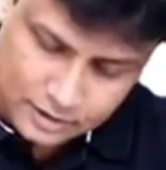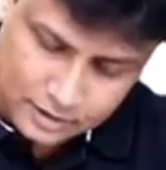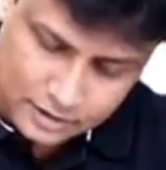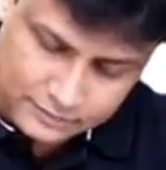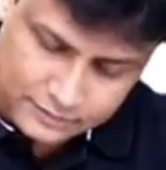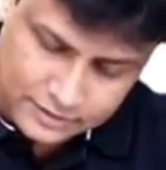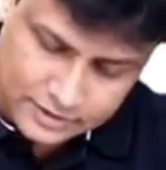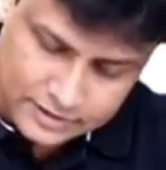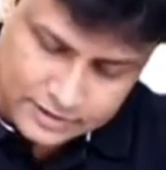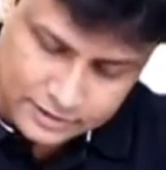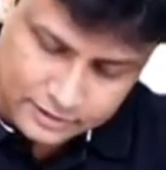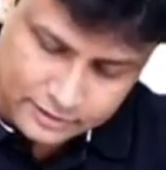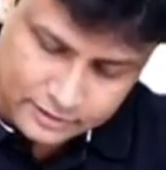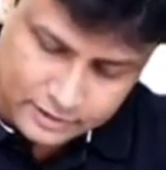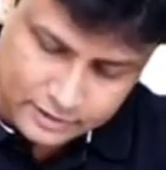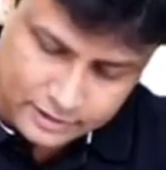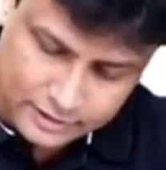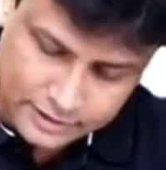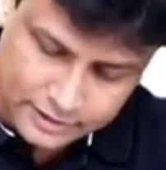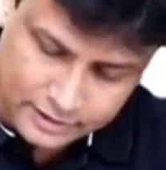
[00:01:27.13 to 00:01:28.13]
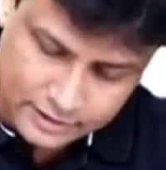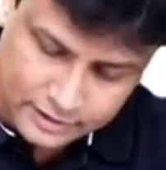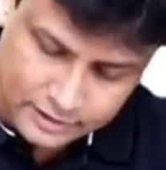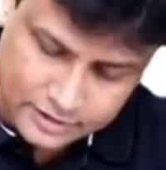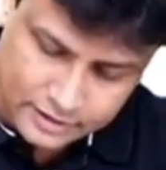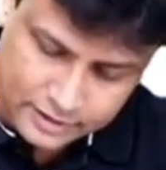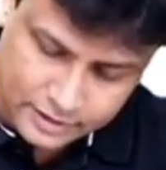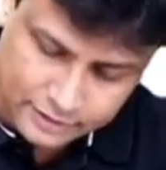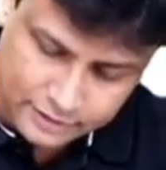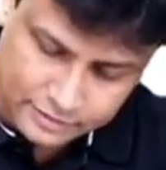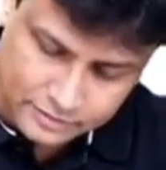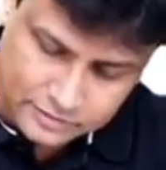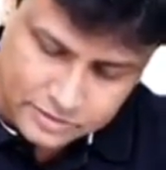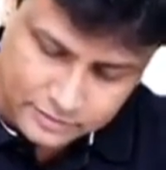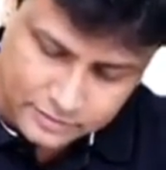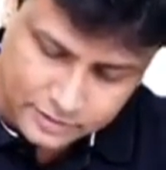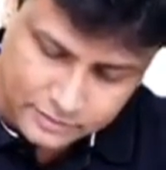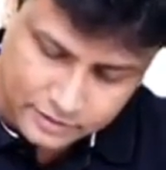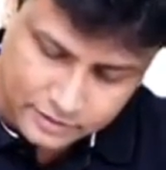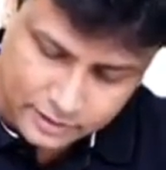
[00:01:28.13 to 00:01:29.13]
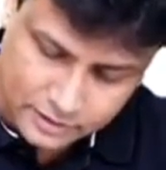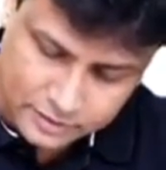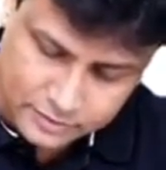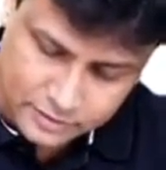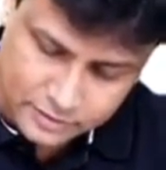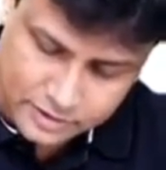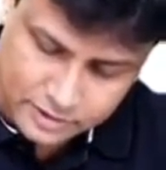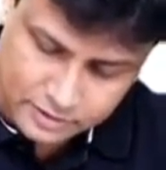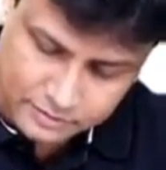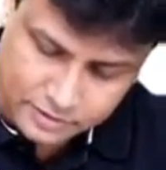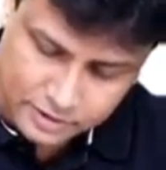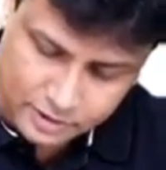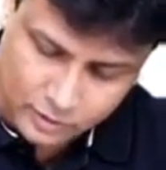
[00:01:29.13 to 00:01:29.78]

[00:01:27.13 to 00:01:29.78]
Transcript: If the central tendon is derived from septum transversum,